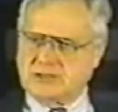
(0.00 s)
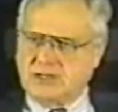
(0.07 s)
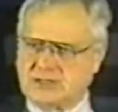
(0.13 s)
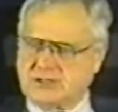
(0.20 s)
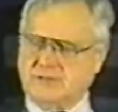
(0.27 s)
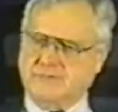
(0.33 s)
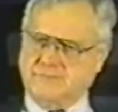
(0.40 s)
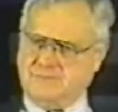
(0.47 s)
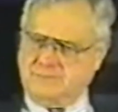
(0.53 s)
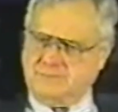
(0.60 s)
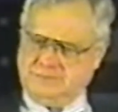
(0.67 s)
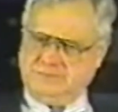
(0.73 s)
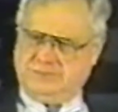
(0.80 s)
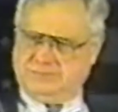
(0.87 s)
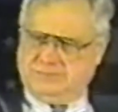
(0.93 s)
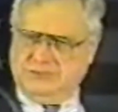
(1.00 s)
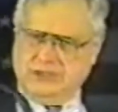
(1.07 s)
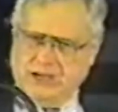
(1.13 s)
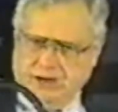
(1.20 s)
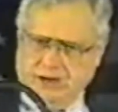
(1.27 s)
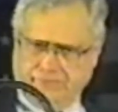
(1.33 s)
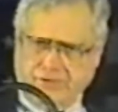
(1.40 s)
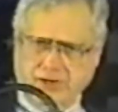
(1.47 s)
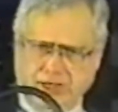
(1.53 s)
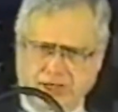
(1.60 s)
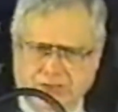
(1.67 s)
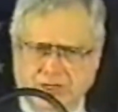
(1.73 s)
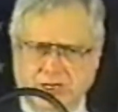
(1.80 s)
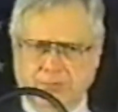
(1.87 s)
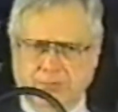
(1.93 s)
And it's not a funny
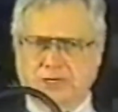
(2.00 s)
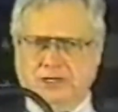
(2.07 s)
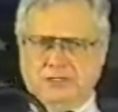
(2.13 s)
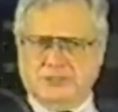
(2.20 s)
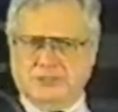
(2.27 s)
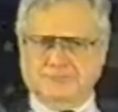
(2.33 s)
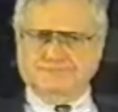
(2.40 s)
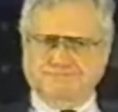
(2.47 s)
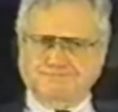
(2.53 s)
thing, but it's